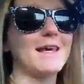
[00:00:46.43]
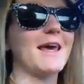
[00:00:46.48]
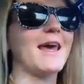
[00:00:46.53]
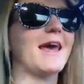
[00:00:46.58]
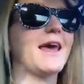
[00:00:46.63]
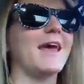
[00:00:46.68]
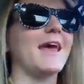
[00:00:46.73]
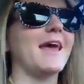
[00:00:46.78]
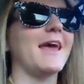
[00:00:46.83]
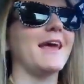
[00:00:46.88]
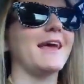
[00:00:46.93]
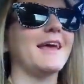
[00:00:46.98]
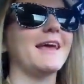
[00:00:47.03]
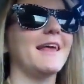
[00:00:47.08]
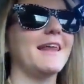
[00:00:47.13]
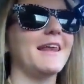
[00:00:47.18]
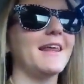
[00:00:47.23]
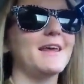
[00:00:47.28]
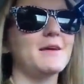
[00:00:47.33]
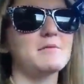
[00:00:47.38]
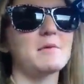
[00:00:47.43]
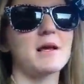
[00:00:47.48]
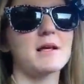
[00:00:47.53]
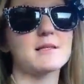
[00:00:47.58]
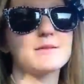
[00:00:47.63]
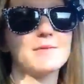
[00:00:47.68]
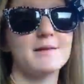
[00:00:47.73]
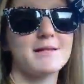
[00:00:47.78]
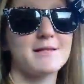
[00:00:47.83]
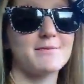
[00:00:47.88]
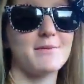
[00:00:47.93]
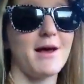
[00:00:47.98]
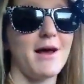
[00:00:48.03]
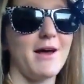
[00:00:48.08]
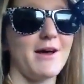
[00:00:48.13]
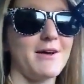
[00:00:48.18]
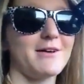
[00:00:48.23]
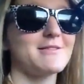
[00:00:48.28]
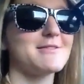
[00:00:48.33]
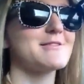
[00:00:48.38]
and it makes me
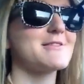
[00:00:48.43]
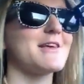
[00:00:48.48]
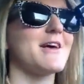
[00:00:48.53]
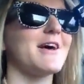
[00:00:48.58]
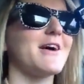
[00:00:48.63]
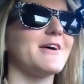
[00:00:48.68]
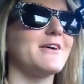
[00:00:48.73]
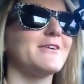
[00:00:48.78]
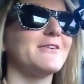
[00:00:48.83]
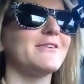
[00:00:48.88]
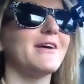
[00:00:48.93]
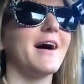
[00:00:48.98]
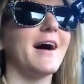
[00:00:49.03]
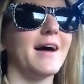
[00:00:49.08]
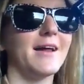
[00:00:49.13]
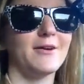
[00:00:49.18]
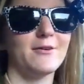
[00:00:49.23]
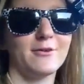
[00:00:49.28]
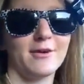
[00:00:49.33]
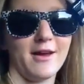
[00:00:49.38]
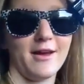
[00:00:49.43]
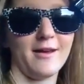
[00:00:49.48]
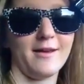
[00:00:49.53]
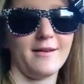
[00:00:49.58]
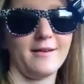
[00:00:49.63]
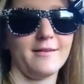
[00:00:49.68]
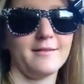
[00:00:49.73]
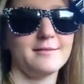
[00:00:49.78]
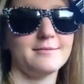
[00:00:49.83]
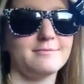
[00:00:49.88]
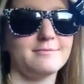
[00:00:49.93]
smile, so I don't care.